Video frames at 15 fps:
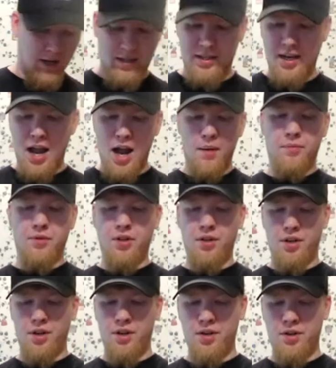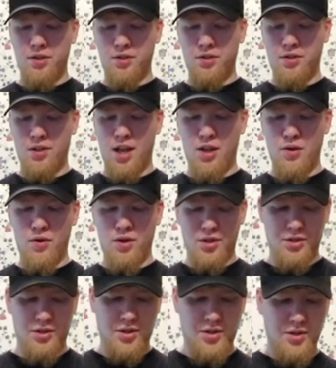adapter here so that you
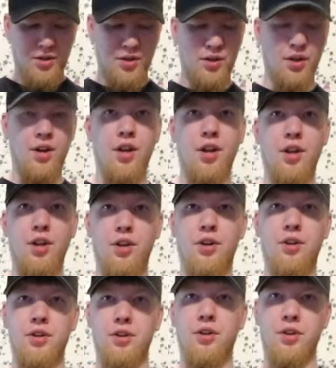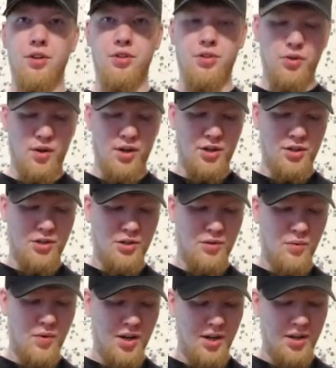can turn your Sawyer
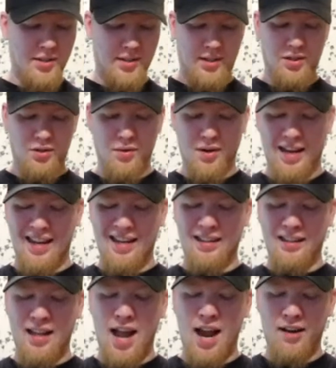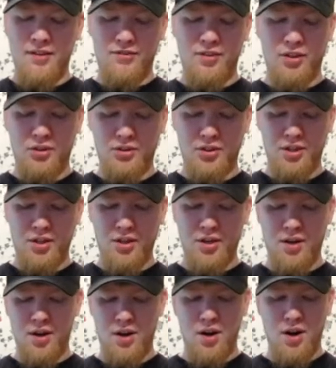Squeeze into an inline
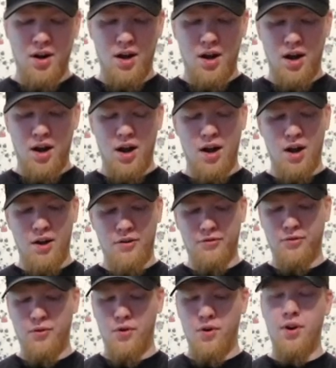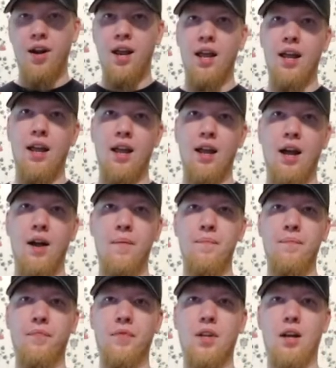filter for a
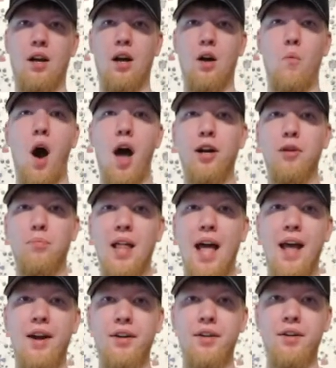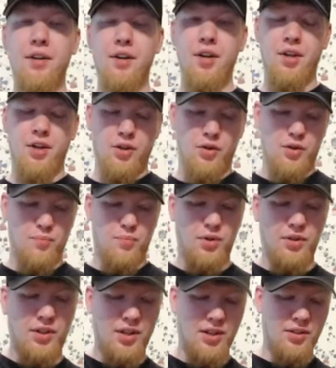water bladder. You can
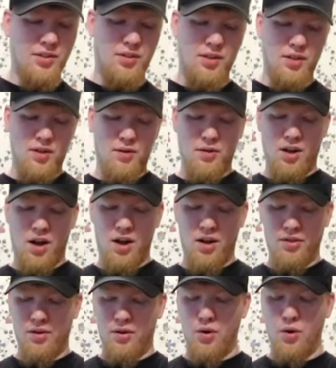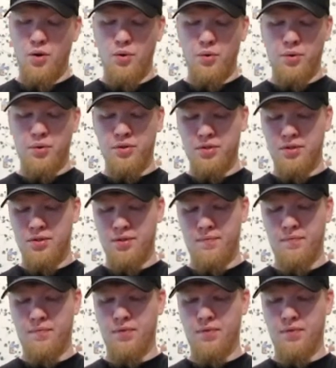put this on the hose,